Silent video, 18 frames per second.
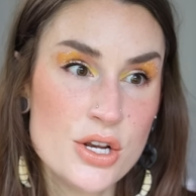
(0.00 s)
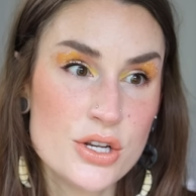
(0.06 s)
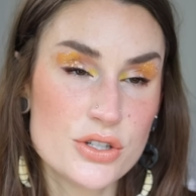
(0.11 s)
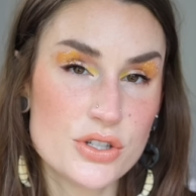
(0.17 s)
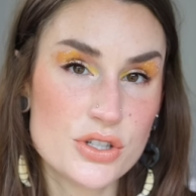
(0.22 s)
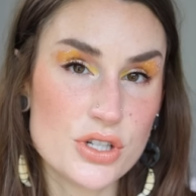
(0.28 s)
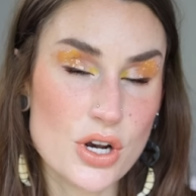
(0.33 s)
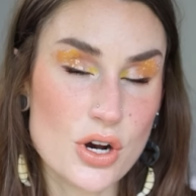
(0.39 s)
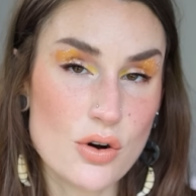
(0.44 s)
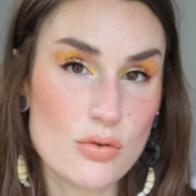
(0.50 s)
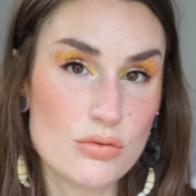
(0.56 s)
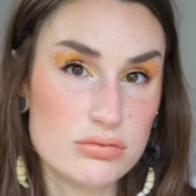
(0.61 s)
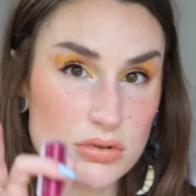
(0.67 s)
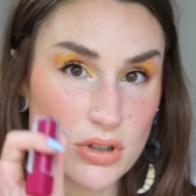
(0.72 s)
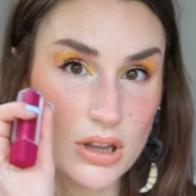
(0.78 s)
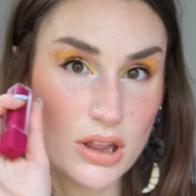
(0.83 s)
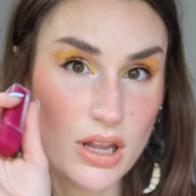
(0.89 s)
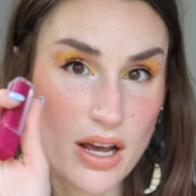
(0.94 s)
So
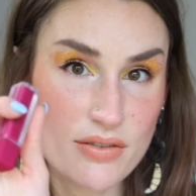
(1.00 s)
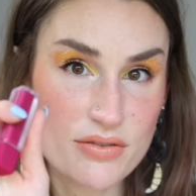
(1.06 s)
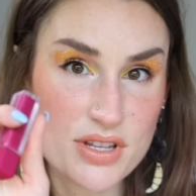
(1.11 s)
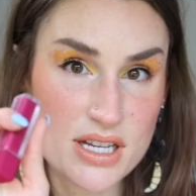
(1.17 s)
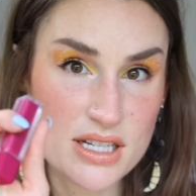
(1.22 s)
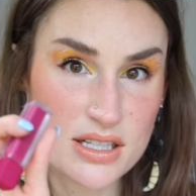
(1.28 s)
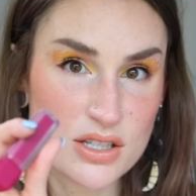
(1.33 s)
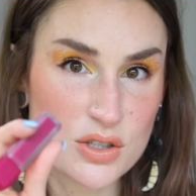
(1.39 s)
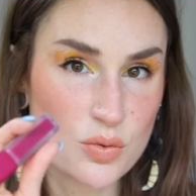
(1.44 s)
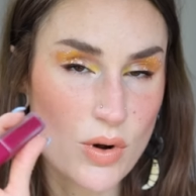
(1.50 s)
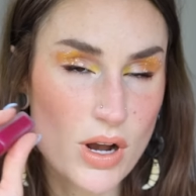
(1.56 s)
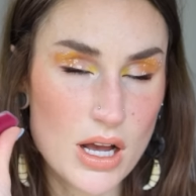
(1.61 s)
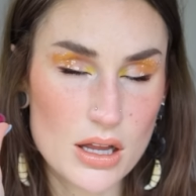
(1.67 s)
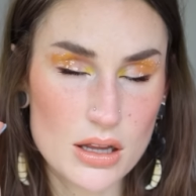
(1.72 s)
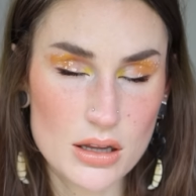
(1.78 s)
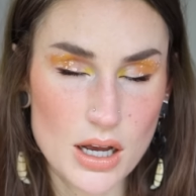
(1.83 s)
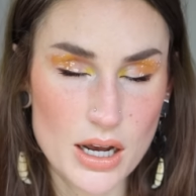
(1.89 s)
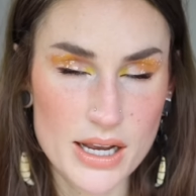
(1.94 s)
love these as
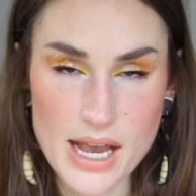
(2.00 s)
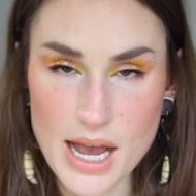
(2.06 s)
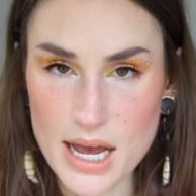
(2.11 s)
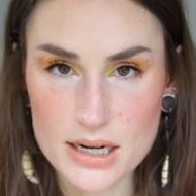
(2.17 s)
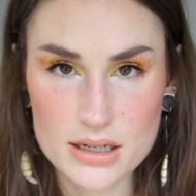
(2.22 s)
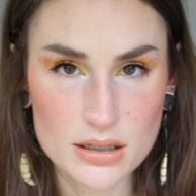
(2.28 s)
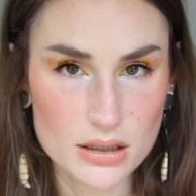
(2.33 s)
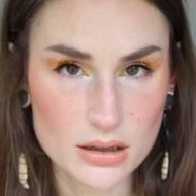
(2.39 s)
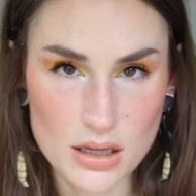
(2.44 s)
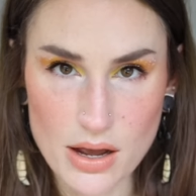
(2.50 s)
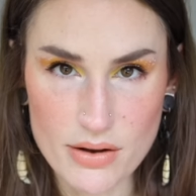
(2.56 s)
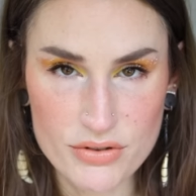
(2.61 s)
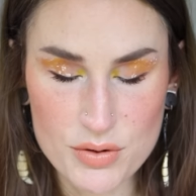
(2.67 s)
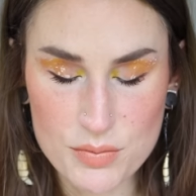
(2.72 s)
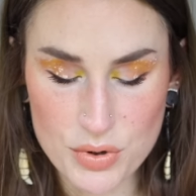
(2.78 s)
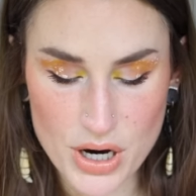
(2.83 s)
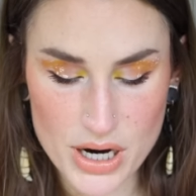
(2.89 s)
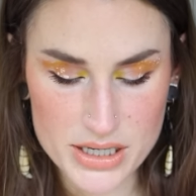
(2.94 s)
well. Again, love
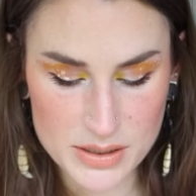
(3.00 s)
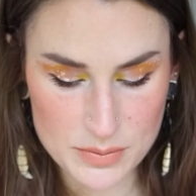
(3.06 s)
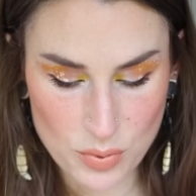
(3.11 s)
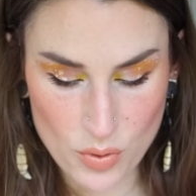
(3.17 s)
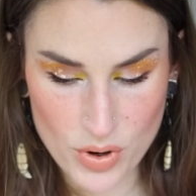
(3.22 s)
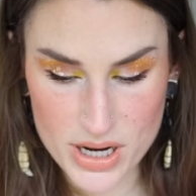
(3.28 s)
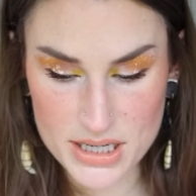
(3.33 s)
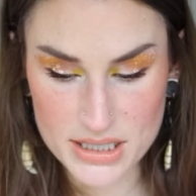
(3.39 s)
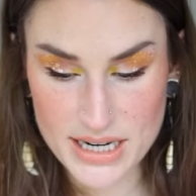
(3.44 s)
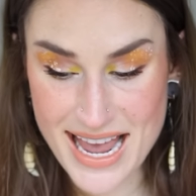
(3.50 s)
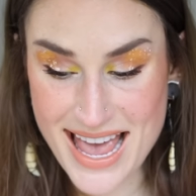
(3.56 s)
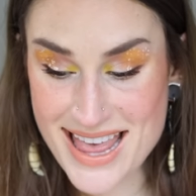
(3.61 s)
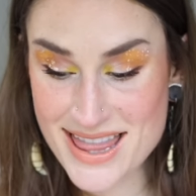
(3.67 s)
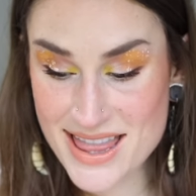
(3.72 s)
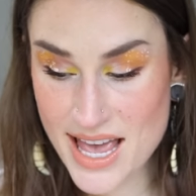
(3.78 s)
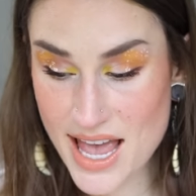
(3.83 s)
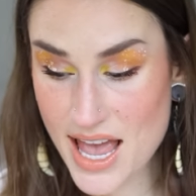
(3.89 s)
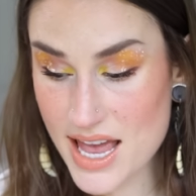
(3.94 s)
the price point.
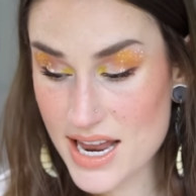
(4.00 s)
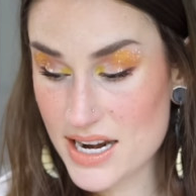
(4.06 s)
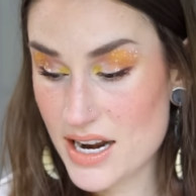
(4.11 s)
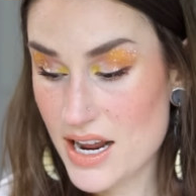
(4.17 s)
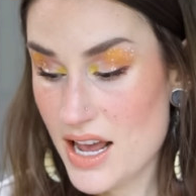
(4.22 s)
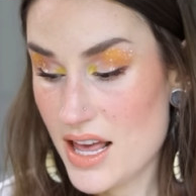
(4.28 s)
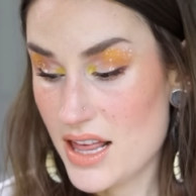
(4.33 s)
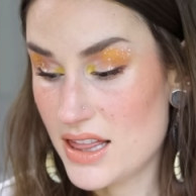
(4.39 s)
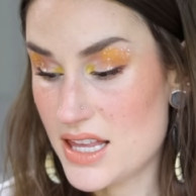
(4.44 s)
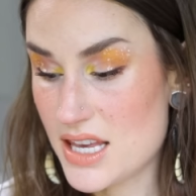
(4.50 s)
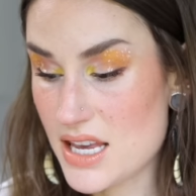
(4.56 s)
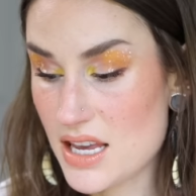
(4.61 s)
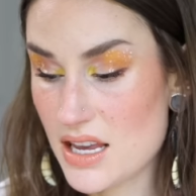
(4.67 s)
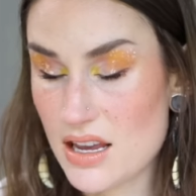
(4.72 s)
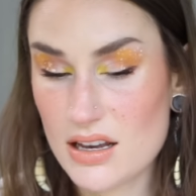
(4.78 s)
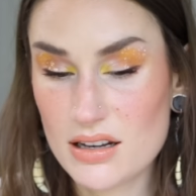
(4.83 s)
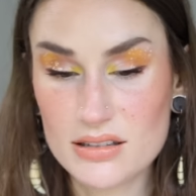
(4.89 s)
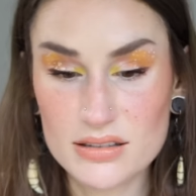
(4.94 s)
And then
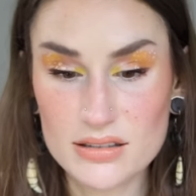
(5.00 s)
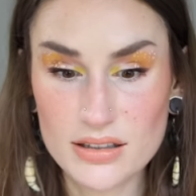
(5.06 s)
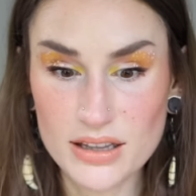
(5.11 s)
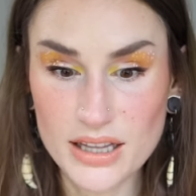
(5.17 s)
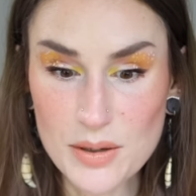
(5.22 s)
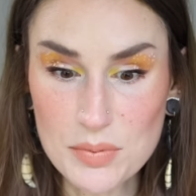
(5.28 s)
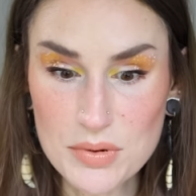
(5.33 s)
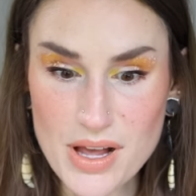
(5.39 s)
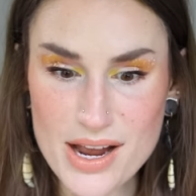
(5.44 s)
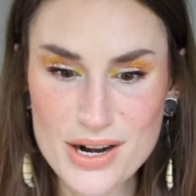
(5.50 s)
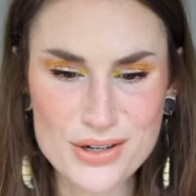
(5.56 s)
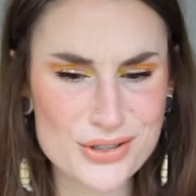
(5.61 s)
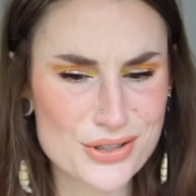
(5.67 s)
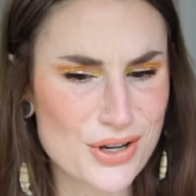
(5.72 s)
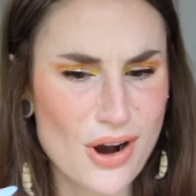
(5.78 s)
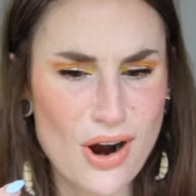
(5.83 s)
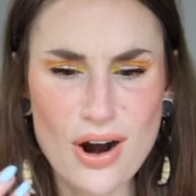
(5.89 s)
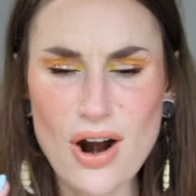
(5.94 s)
the lip
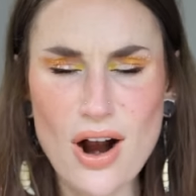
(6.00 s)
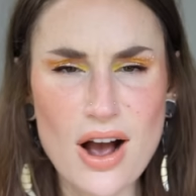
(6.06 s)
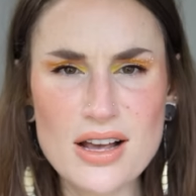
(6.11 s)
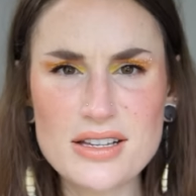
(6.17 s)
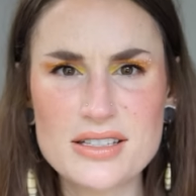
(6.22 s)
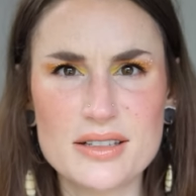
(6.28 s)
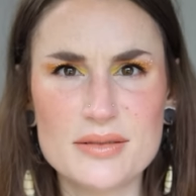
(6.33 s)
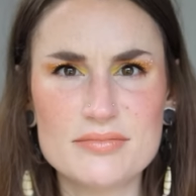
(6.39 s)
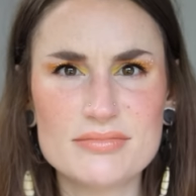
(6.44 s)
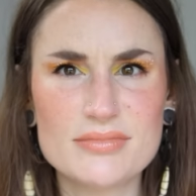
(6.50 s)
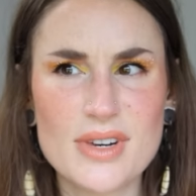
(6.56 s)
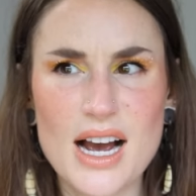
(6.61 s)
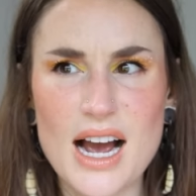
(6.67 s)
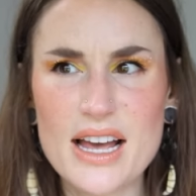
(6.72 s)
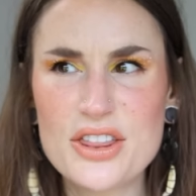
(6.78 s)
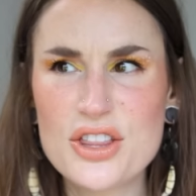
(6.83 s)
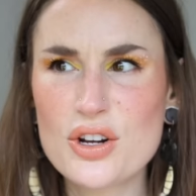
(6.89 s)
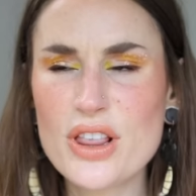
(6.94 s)
liners are awesome
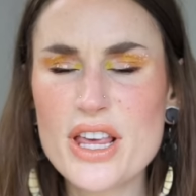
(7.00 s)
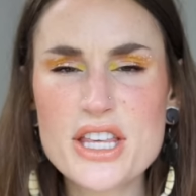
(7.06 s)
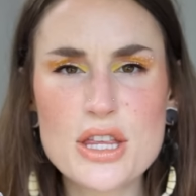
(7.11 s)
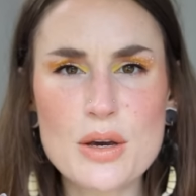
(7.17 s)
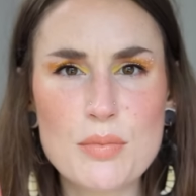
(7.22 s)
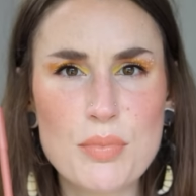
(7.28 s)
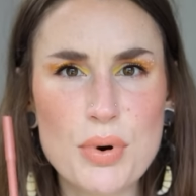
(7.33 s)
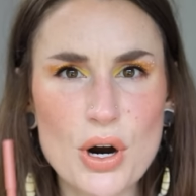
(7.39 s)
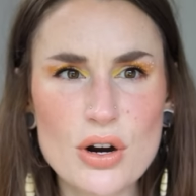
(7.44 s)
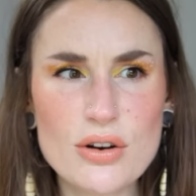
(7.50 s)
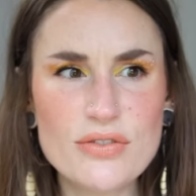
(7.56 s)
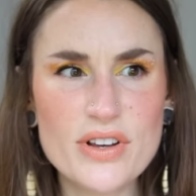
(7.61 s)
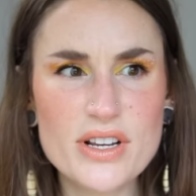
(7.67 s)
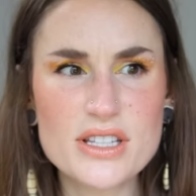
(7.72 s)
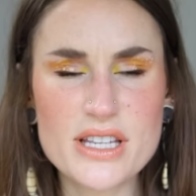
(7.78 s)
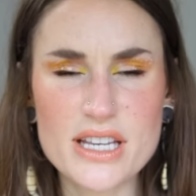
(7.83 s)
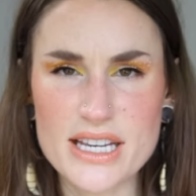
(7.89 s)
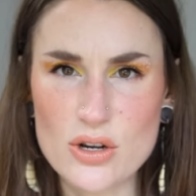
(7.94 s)
uh, they're like the
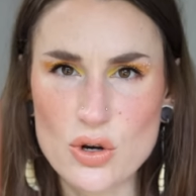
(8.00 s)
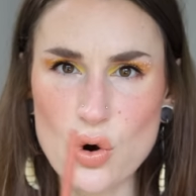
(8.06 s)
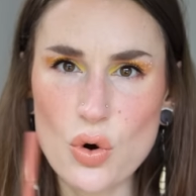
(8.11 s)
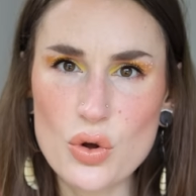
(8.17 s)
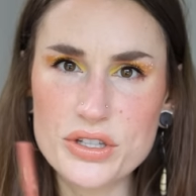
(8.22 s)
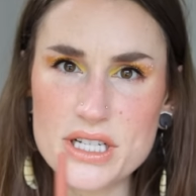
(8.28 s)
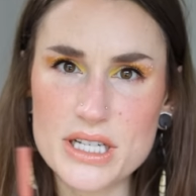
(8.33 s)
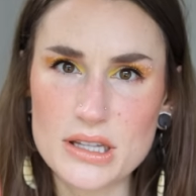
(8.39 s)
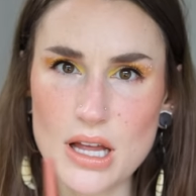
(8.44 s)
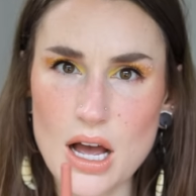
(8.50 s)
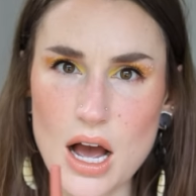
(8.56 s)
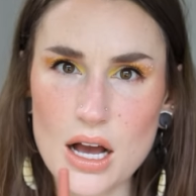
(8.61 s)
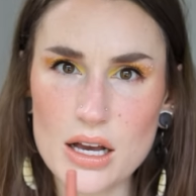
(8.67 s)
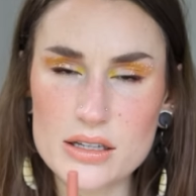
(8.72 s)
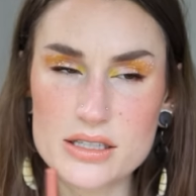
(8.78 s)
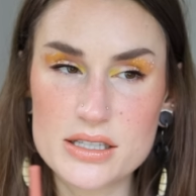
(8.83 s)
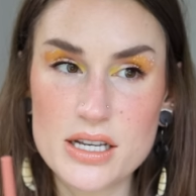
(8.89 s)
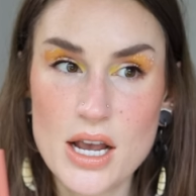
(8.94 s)
perfect like
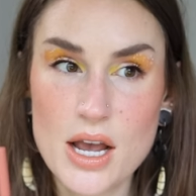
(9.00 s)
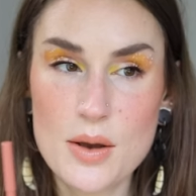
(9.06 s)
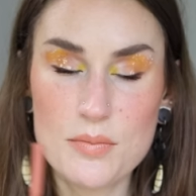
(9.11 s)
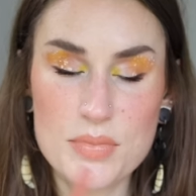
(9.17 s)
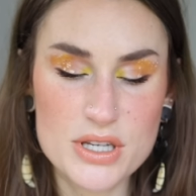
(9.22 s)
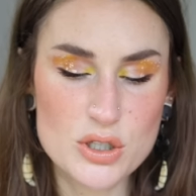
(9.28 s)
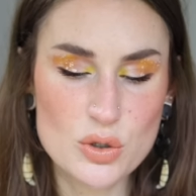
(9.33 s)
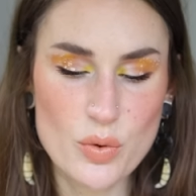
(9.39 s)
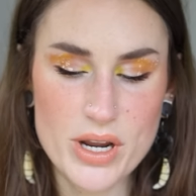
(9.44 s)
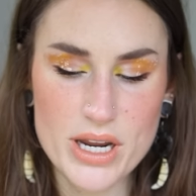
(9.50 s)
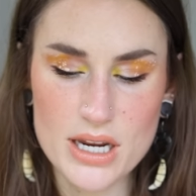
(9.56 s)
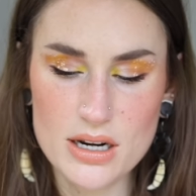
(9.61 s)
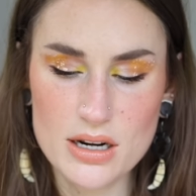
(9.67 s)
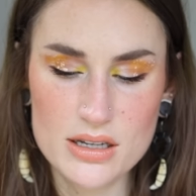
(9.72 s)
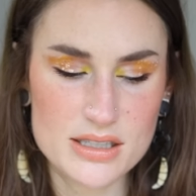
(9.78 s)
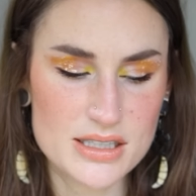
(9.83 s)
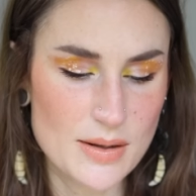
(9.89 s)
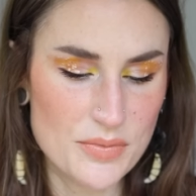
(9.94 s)
Goldilocks
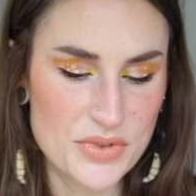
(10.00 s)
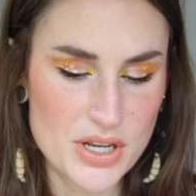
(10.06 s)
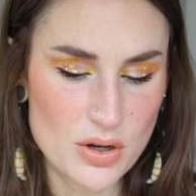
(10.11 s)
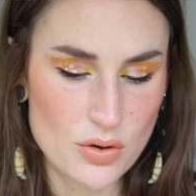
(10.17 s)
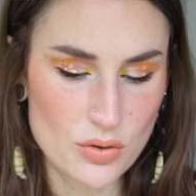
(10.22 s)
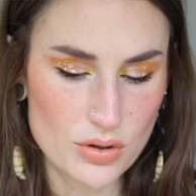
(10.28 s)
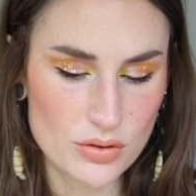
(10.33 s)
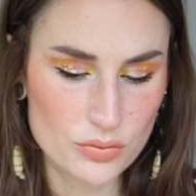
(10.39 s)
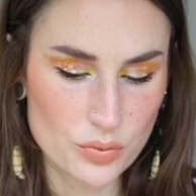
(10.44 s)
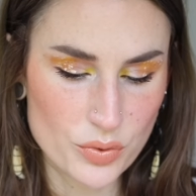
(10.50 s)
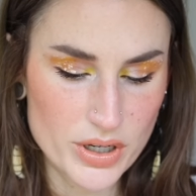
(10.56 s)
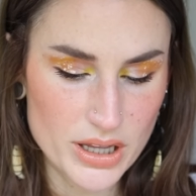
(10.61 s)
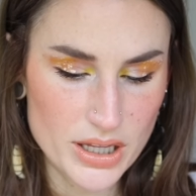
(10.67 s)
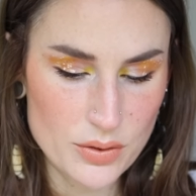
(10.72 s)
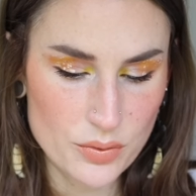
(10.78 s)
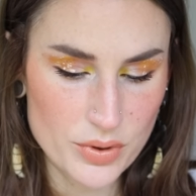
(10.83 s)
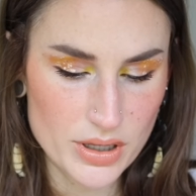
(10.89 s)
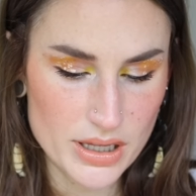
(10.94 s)
between something
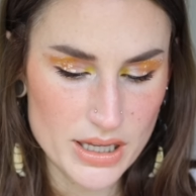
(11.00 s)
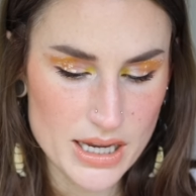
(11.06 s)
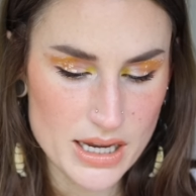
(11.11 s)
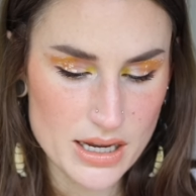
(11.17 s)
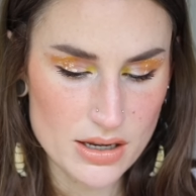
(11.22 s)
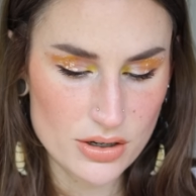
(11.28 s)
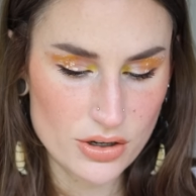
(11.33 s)
really, really